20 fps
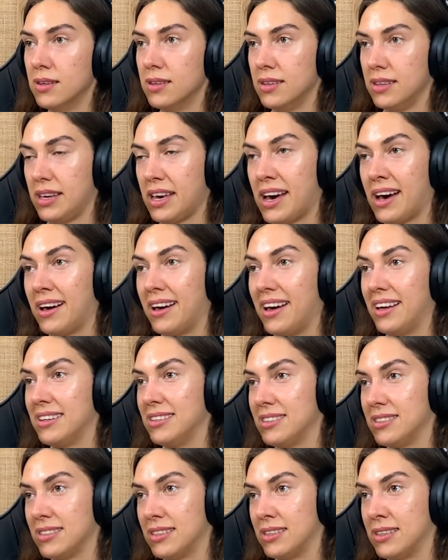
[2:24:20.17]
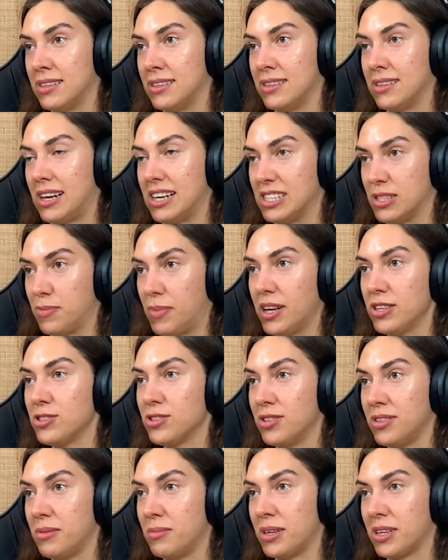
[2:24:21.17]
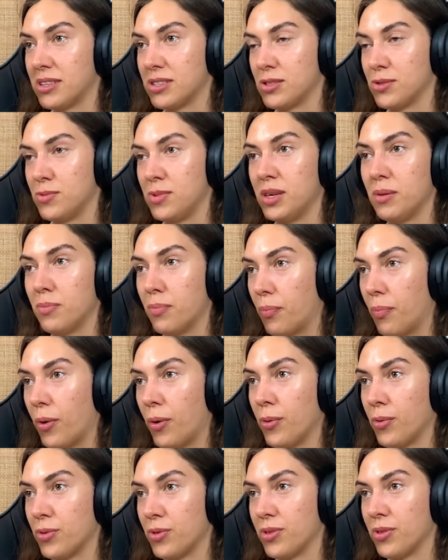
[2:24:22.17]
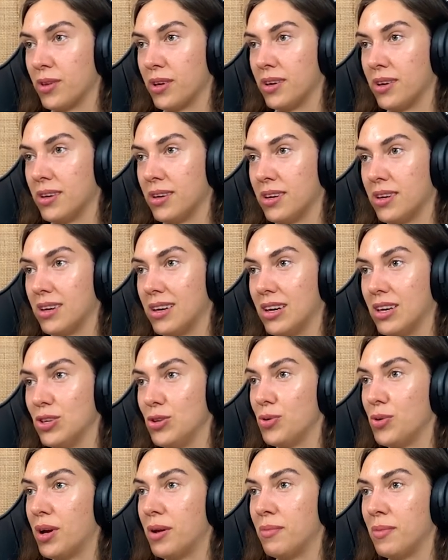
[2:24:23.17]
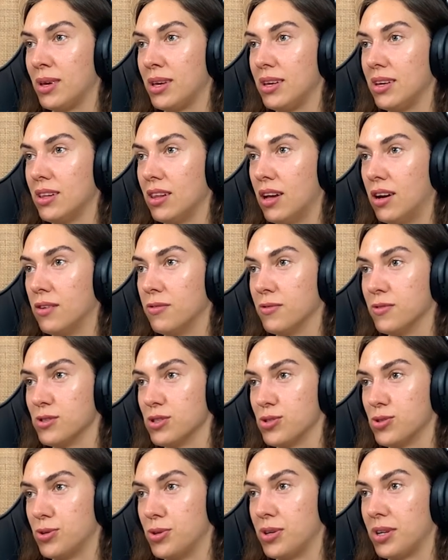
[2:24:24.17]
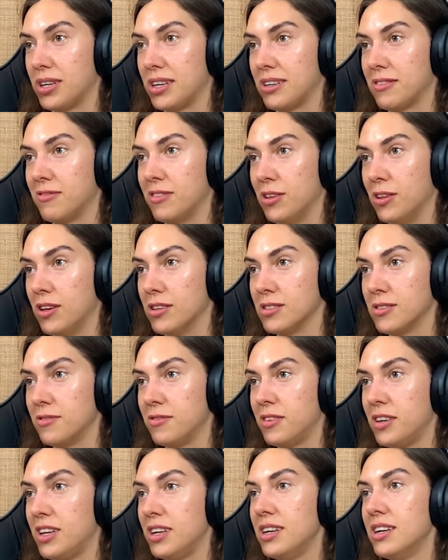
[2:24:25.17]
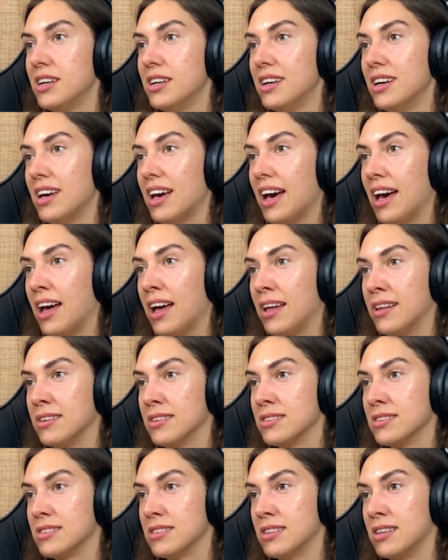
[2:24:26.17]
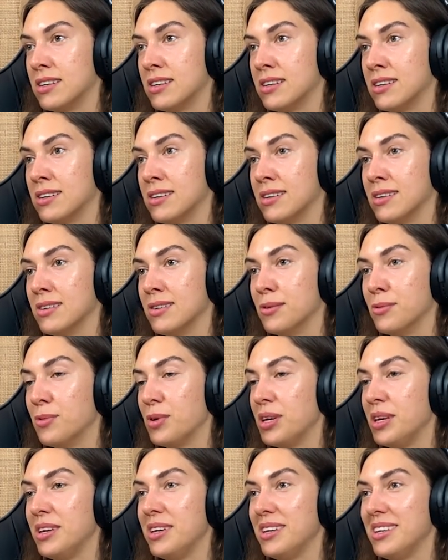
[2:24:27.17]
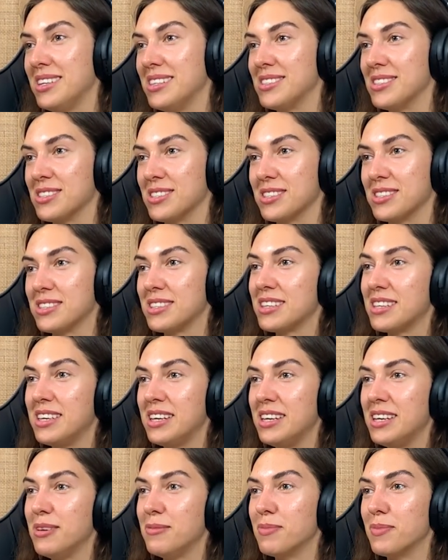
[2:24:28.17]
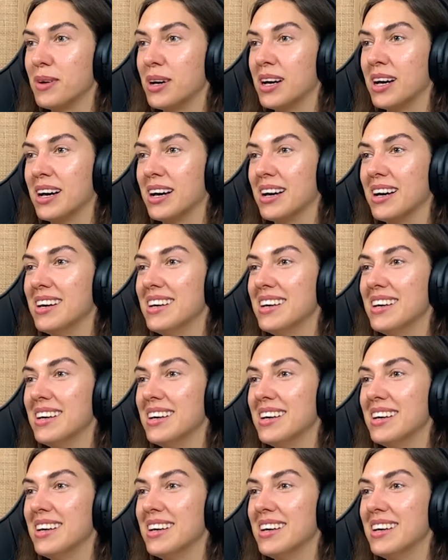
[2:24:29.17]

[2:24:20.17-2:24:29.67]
Yeah. And uh, especially because we both, uh, you and me, love Stoic philosophy. And uh, we just keep uh,